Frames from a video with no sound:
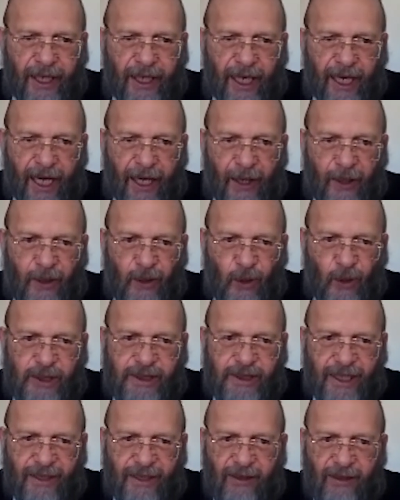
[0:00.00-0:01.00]
How
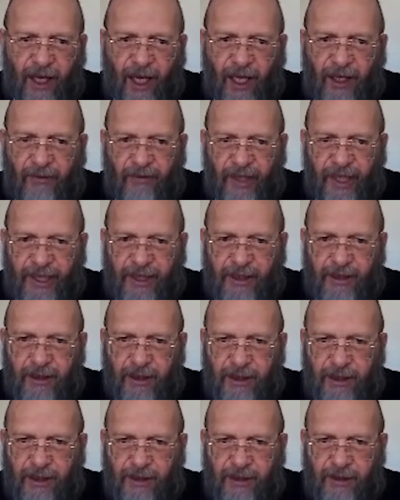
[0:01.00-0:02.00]
looks a null
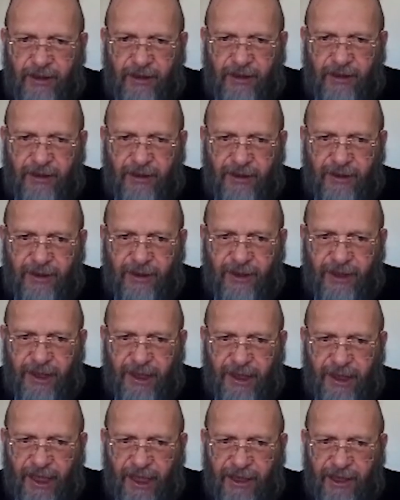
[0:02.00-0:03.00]
vector?
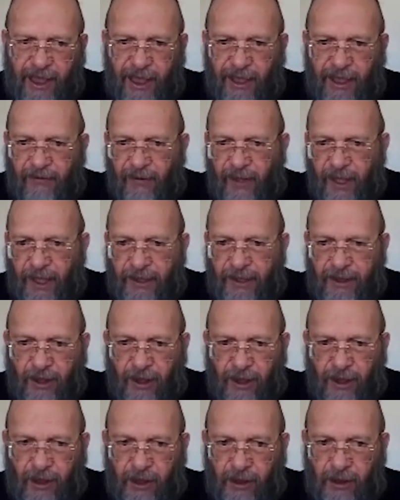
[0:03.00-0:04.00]
A null
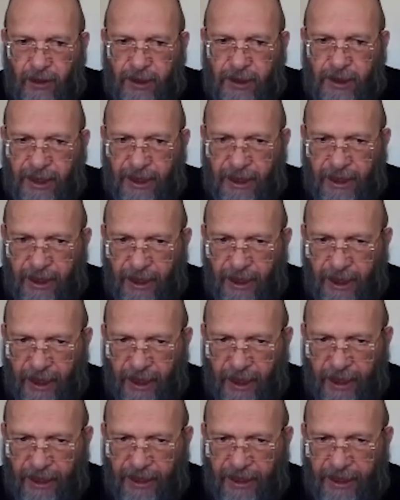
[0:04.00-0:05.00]
vector looks
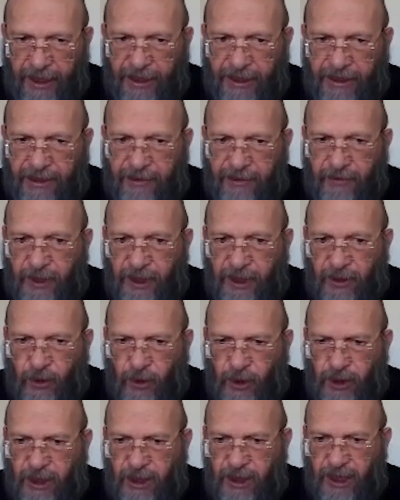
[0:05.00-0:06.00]
in this
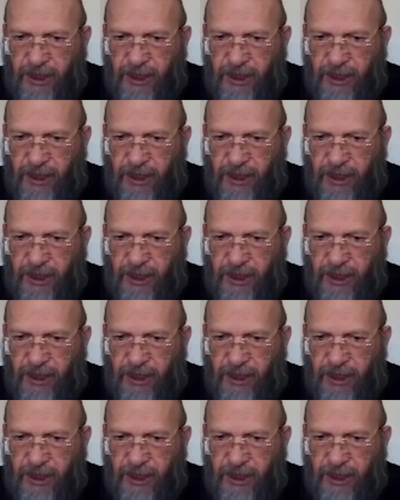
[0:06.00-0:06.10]
using